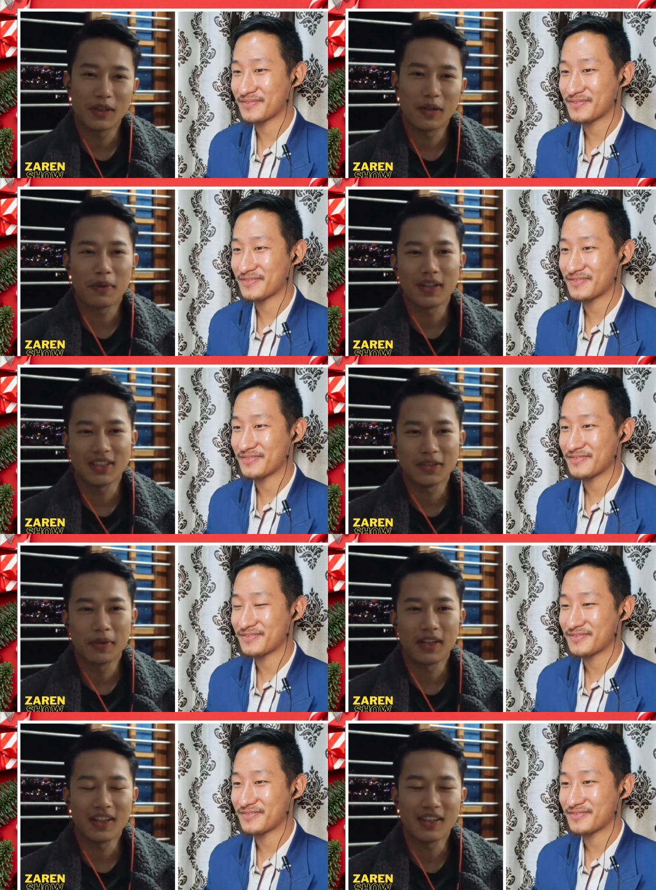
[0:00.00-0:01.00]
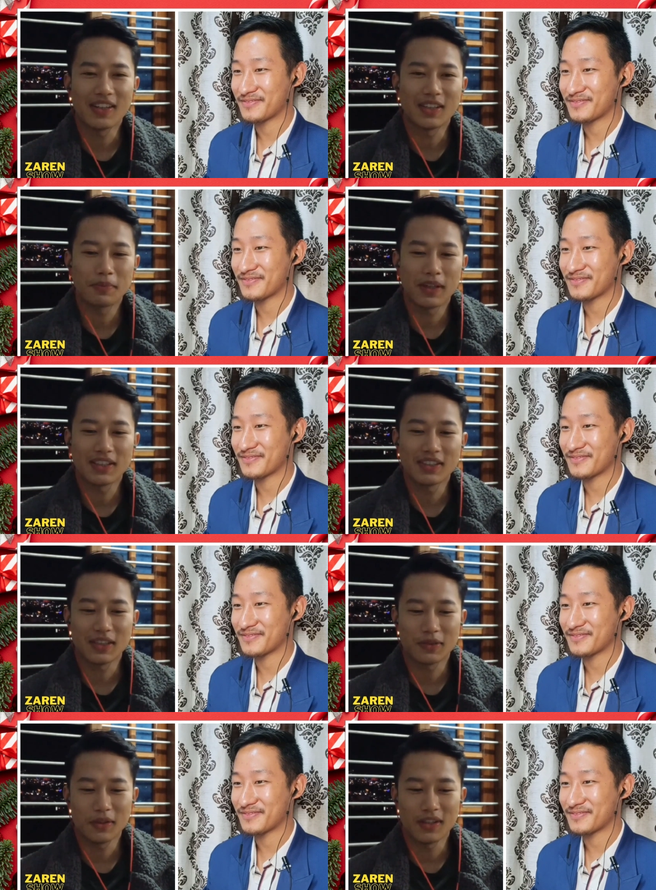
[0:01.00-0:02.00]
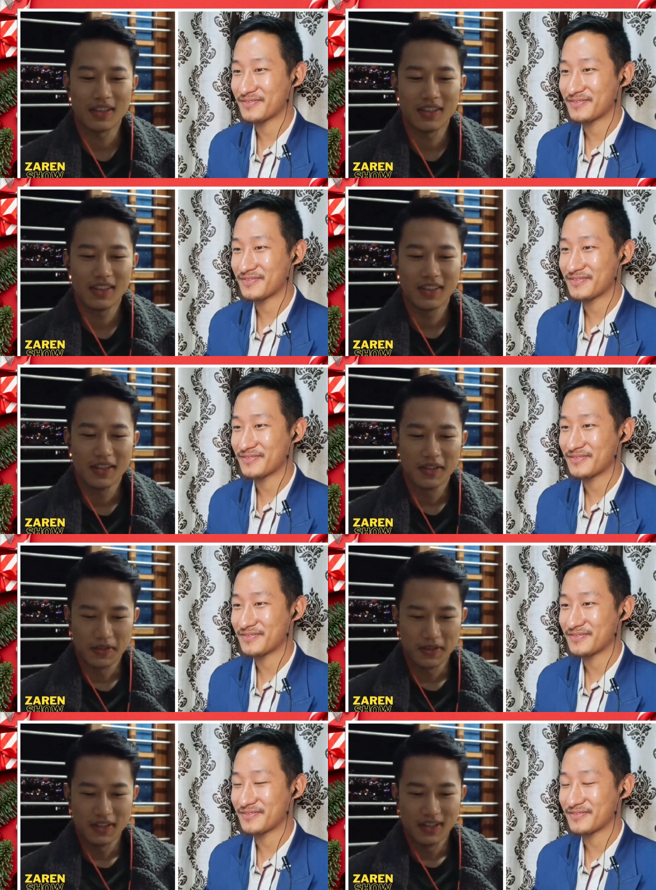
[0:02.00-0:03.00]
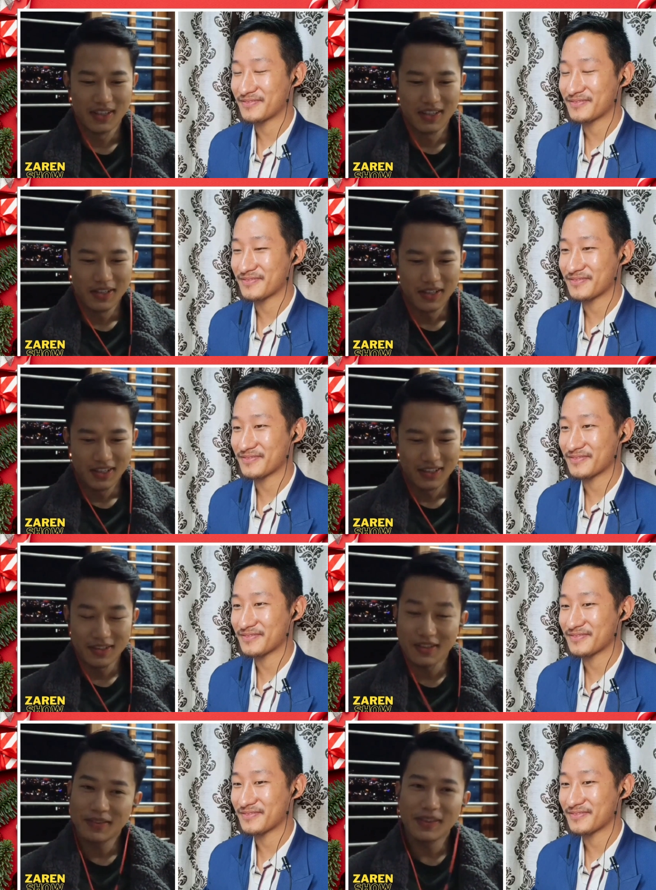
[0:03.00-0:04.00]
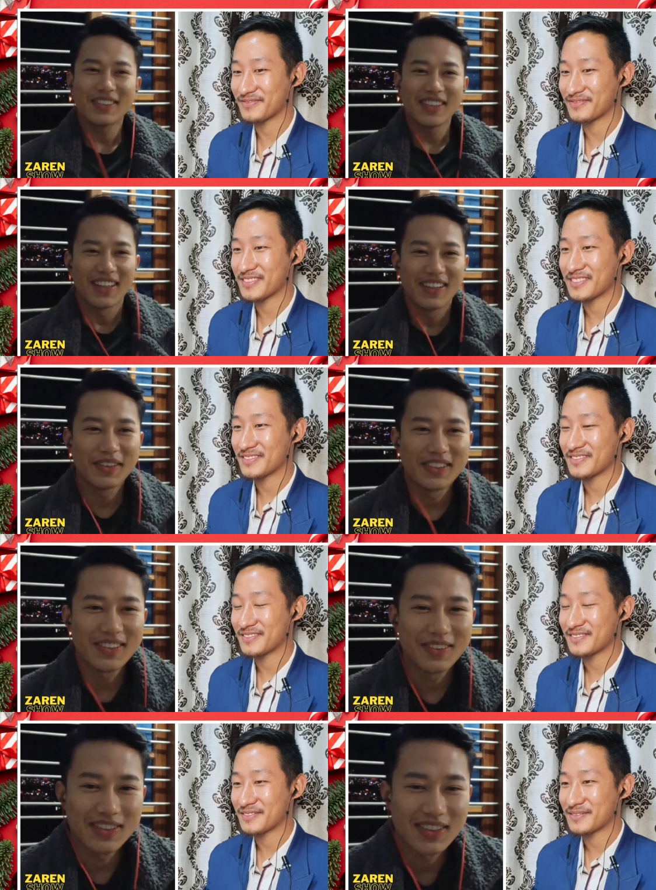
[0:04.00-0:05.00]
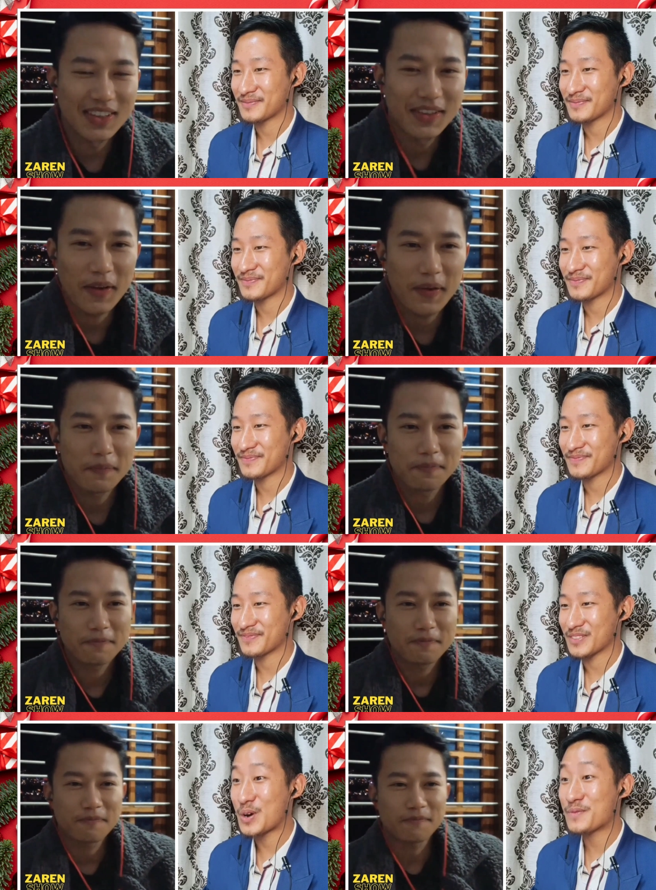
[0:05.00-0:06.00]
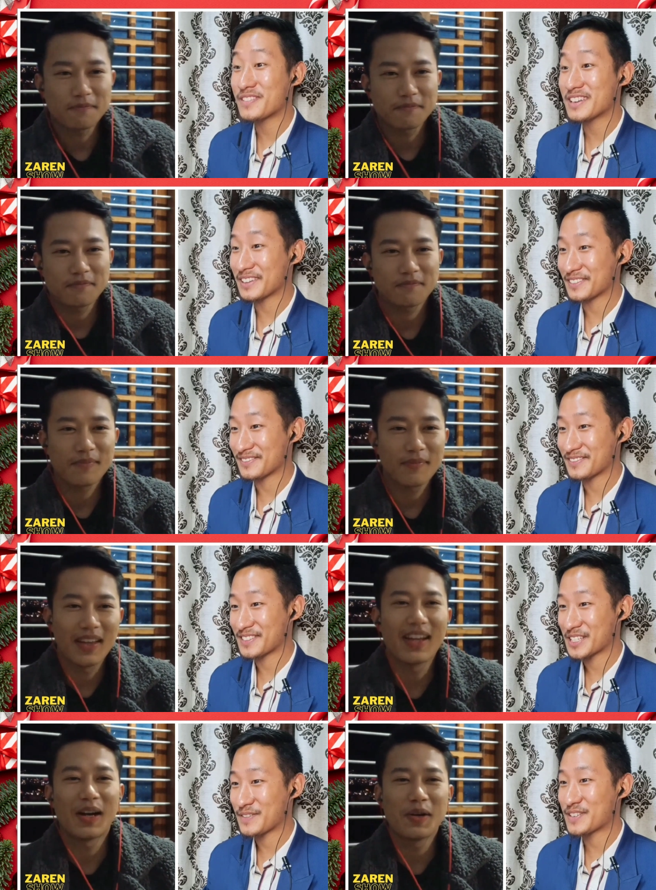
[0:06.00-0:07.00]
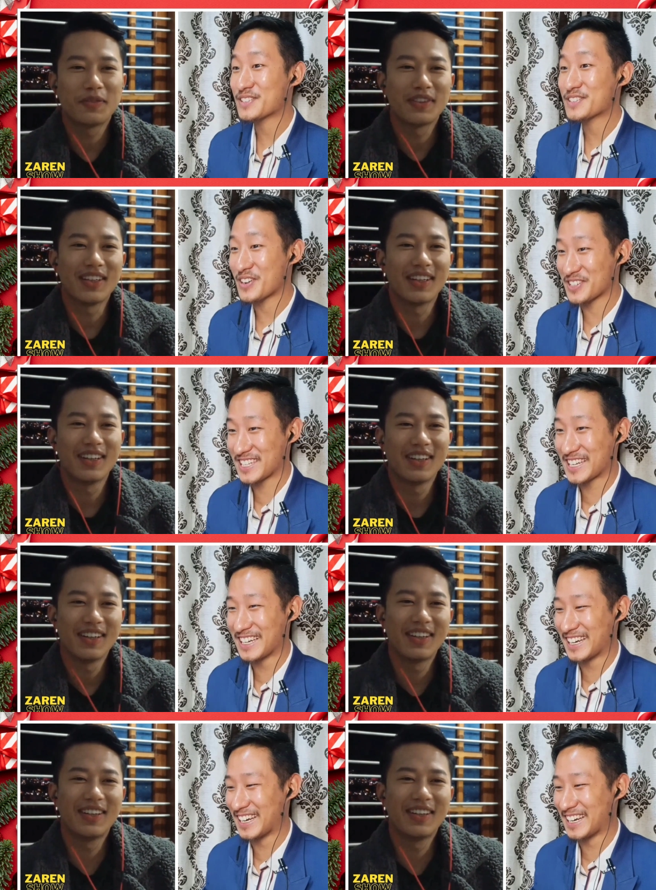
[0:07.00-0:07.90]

Speaker 1: when you're participating in these pageants as well. Mm-hmm. So we'll see, we'll see, we'll see. Yeah.
Speaker 2: Mm-hmm. Hopefully. Yeah, fingers crossed.